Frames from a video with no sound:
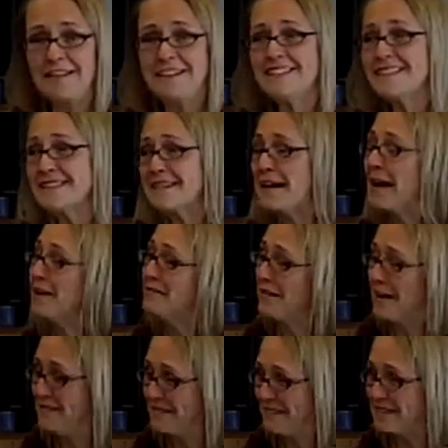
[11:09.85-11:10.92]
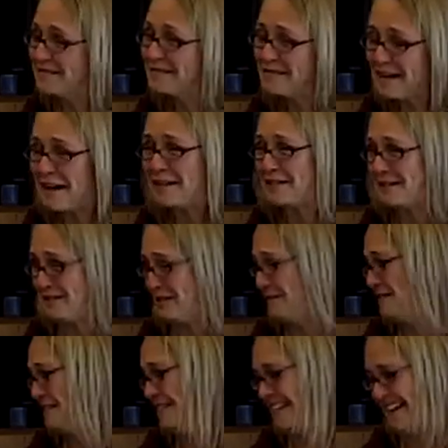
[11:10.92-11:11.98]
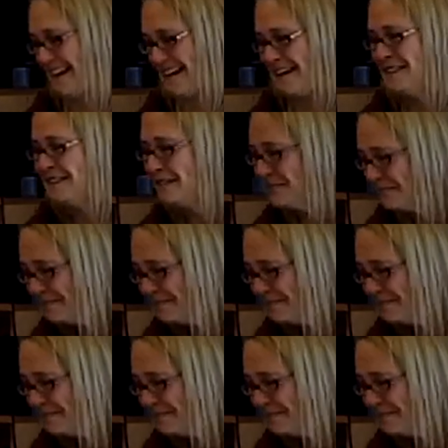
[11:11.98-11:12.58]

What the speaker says: And he says, "Hi, Mommy, how you doing today?"